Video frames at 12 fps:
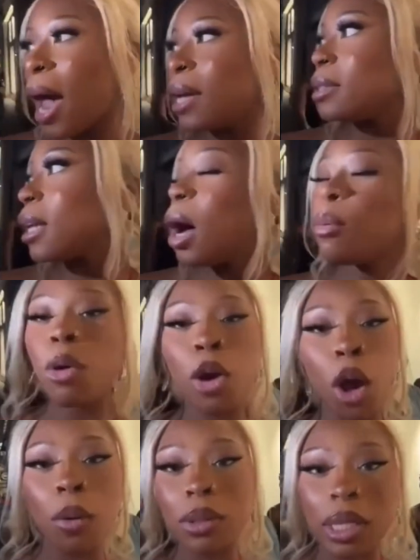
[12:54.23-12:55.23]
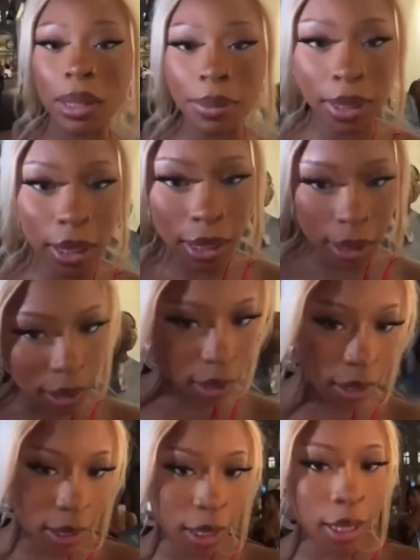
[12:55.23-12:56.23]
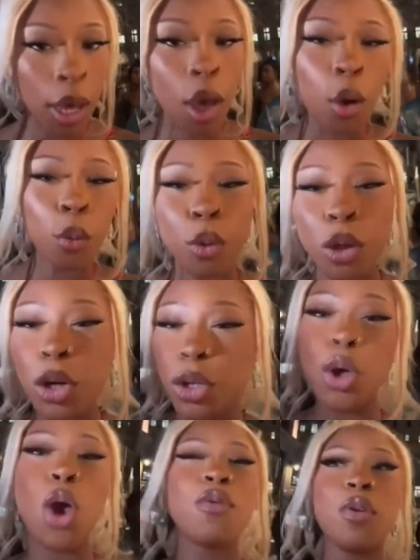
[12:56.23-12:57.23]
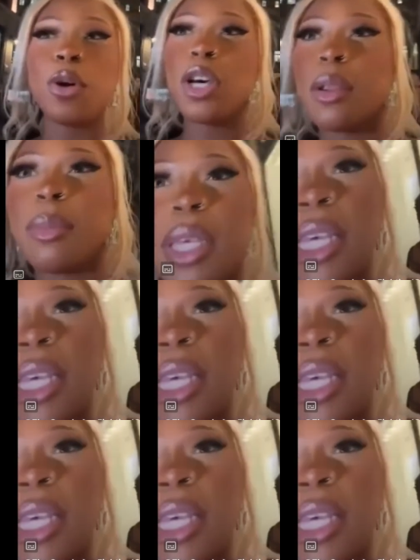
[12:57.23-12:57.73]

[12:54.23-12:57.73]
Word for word: now we're going to Libertine. We don't know if we're gonna be